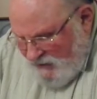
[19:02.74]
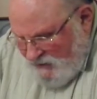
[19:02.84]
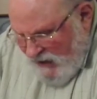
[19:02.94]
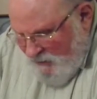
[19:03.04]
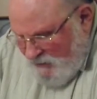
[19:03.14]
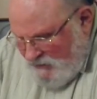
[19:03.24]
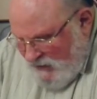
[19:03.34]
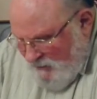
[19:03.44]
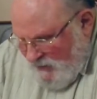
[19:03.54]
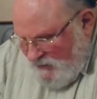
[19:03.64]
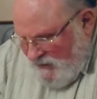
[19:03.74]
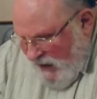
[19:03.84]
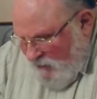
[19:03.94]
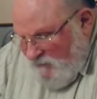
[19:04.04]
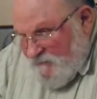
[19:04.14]
is he which cometh
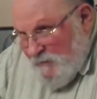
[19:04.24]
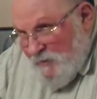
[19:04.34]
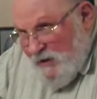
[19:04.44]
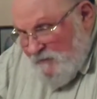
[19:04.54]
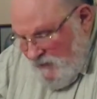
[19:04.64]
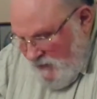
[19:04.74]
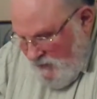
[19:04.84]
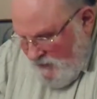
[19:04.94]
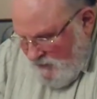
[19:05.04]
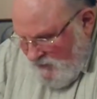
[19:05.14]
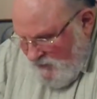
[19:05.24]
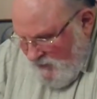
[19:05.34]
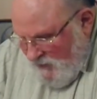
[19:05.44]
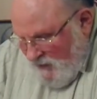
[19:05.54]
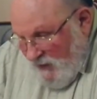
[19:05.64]
down from heaven
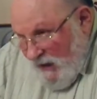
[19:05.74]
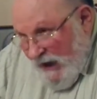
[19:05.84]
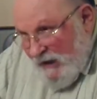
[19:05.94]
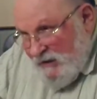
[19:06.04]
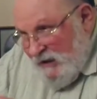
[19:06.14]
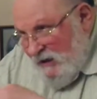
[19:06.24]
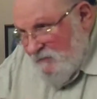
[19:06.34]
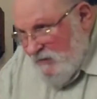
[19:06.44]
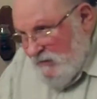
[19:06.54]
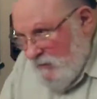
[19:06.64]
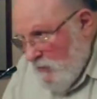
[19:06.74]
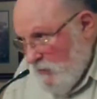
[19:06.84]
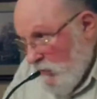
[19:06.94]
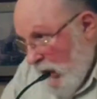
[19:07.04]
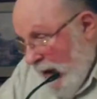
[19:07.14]
and giveth
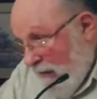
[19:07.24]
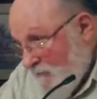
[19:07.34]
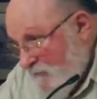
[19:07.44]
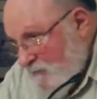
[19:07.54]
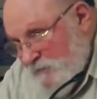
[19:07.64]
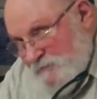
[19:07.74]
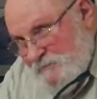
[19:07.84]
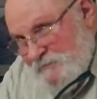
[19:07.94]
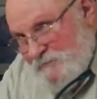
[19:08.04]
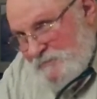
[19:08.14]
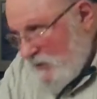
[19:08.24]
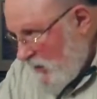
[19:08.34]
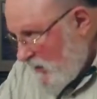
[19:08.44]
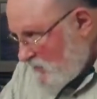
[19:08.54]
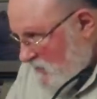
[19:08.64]
life. You
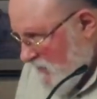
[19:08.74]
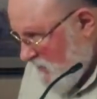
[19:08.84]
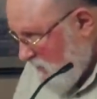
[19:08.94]
ready to see?